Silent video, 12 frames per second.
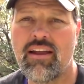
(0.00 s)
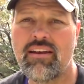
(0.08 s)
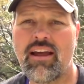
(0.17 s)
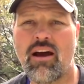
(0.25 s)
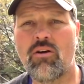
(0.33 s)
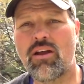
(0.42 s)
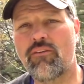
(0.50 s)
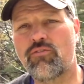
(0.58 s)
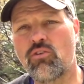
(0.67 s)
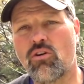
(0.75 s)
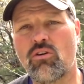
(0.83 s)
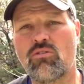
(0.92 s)
Now, if
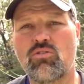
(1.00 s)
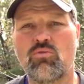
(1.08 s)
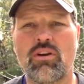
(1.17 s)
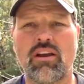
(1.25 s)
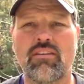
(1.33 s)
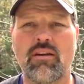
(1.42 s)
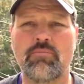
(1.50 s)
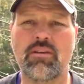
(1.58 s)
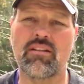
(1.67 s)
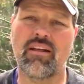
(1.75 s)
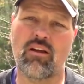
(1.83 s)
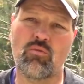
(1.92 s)
you're doing
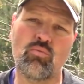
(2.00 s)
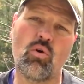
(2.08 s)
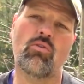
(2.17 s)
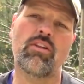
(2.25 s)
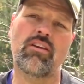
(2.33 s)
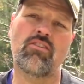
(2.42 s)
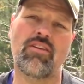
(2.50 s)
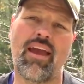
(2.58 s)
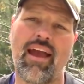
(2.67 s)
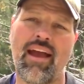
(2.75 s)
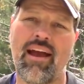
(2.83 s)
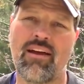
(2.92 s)
something like rolling
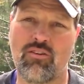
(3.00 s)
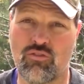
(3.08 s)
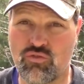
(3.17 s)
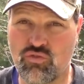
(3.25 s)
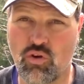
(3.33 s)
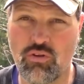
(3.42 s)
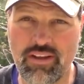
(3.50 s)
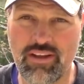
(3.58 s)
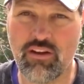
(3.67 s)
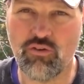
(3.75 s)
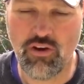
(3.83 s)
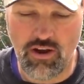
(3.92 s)
shad or trolling
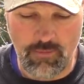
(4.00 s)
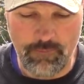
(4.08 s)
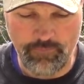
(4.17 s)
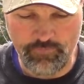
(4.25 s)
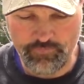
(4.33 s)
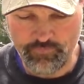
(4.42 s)
a grub,